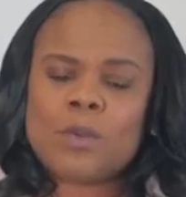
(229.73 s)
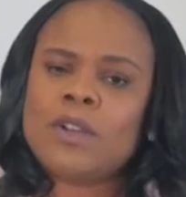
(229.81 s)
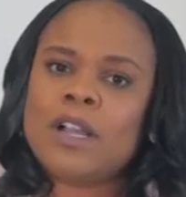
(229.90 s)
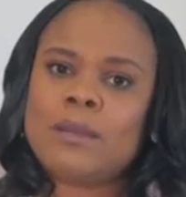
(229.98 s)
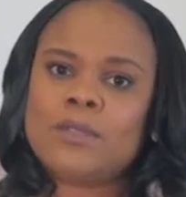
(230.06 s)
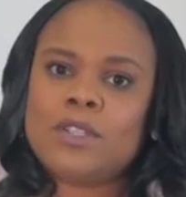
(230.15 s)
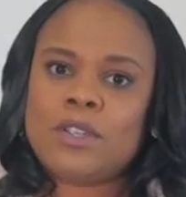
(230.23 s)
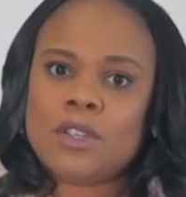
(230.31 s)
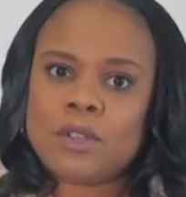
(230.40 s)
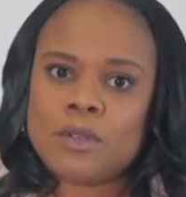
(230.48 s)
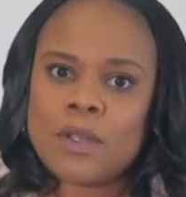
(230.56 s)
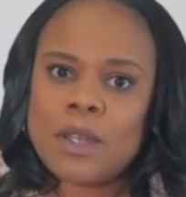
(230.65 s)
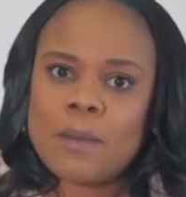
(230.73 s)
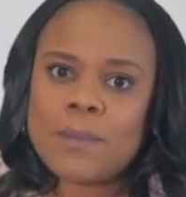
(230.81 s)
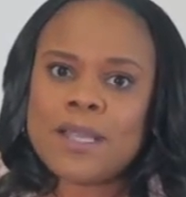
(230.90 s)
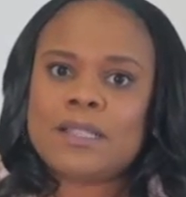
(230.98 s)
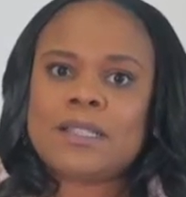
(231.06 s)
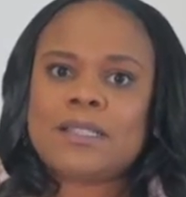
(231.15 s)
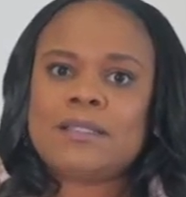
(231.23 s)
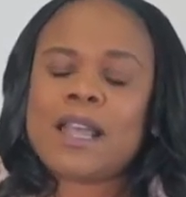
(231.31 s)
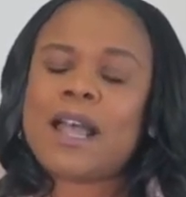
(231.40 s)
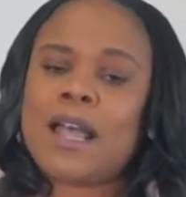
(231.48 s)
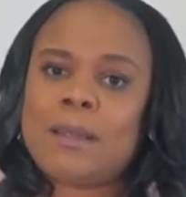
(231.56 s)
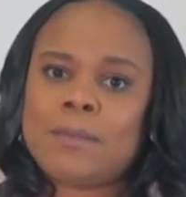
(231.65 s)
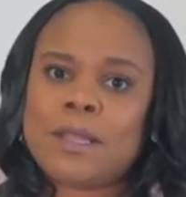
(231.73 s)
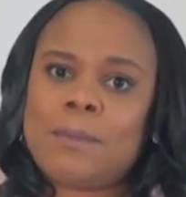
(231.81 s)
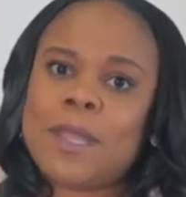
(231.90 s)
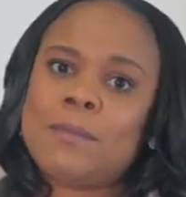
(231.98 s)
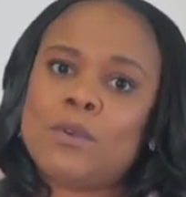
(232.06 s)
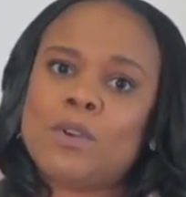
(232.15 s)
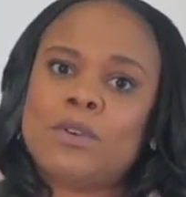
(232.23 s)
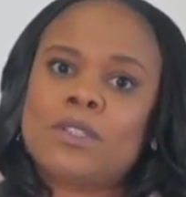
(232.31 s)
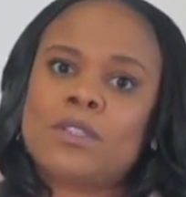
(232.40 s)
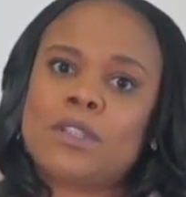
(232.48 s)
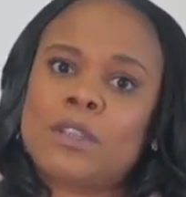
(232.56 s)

we'll come to you. Because it's time that people go into